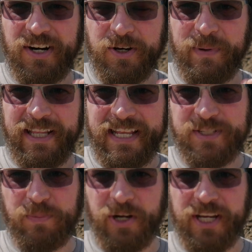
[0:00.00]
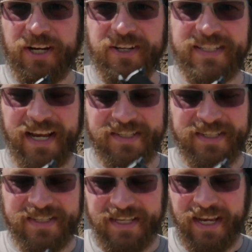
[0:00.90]
starting to be late spring here in
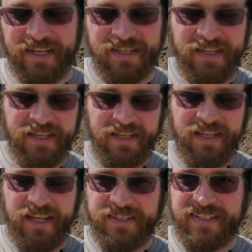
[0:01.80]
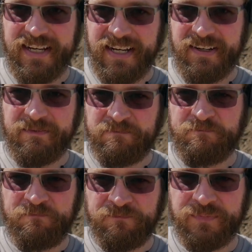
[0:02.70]
Texas, and it's uh,
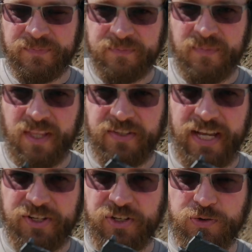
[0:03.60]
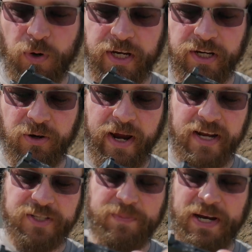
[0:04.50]
the texture's working
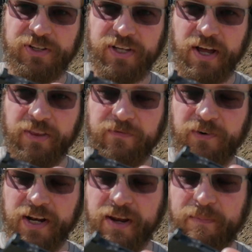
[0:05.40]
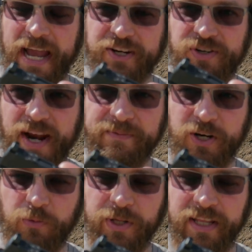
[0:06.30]
great, especially on the front and back straps. I
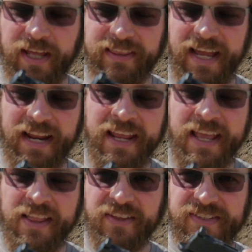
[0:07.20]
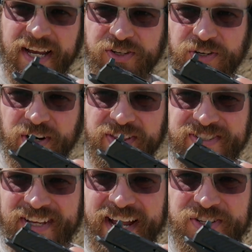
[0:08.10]
really like that. The texture on the
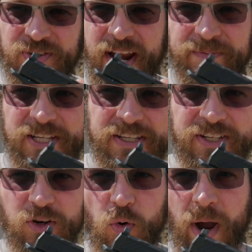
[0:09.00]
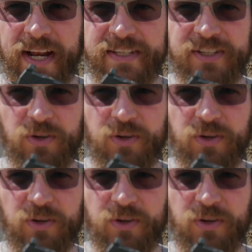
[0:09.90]
side straps isn't quite as